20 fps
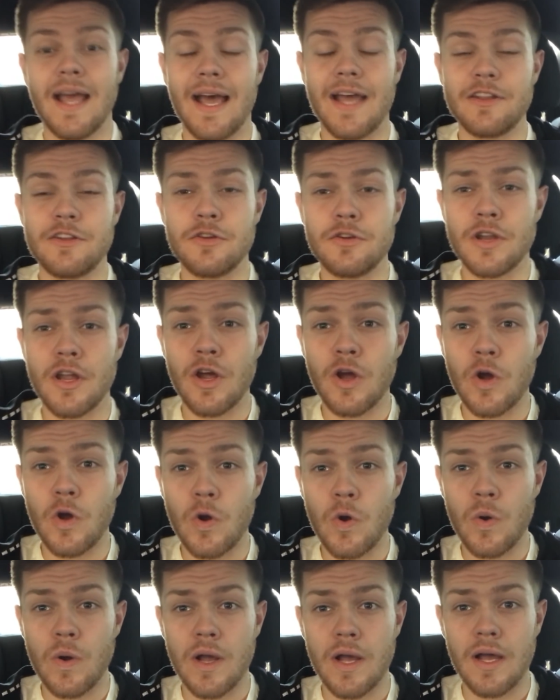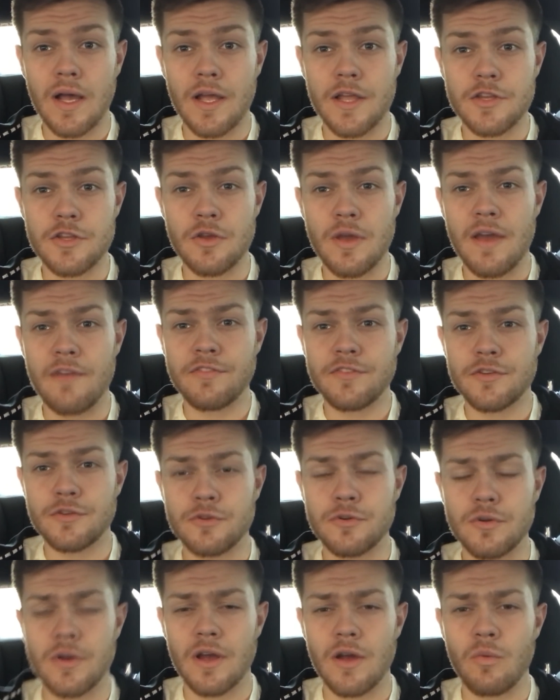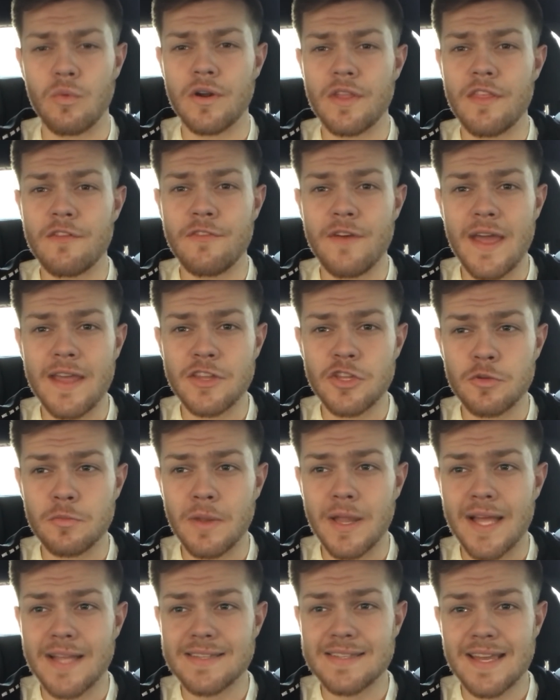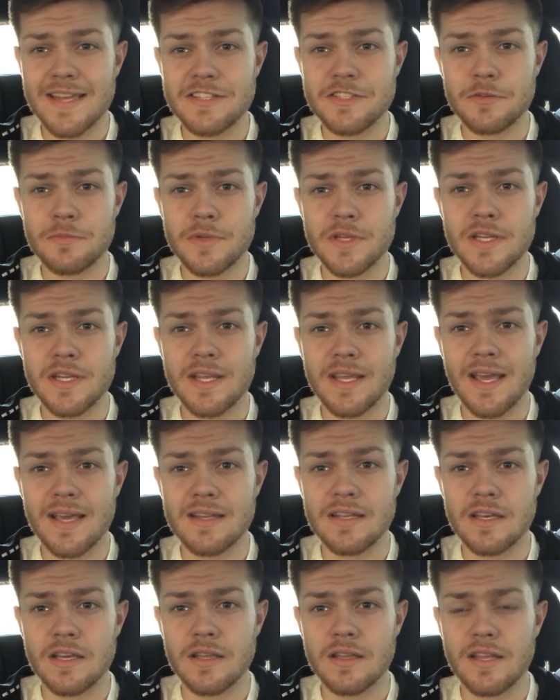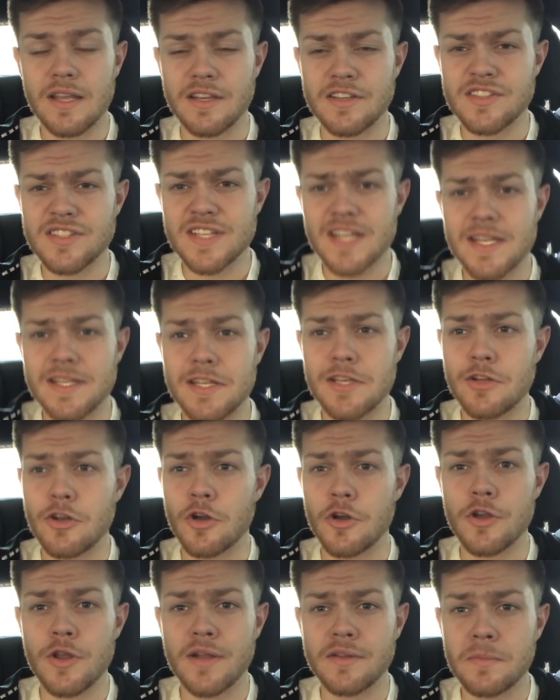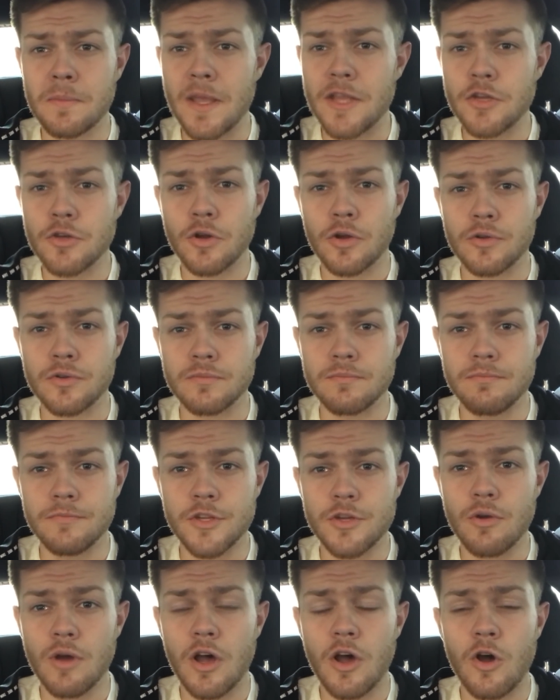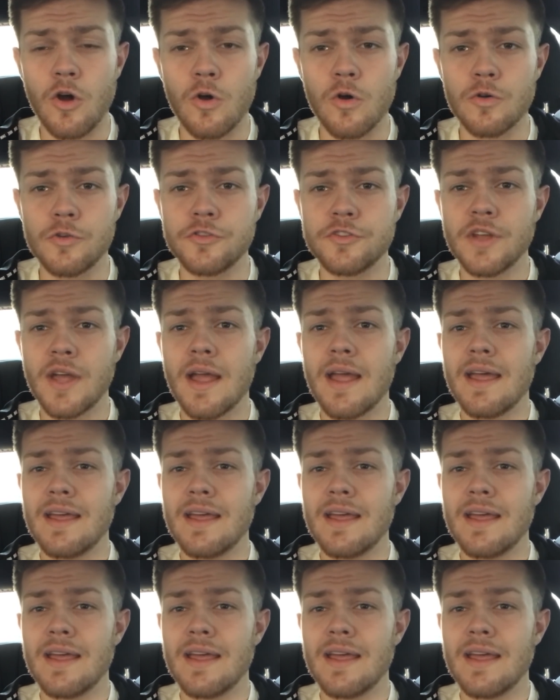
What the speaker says: I do know you have to, one of the vacuum lines has to be kind of extended, or you have to make your own new hose.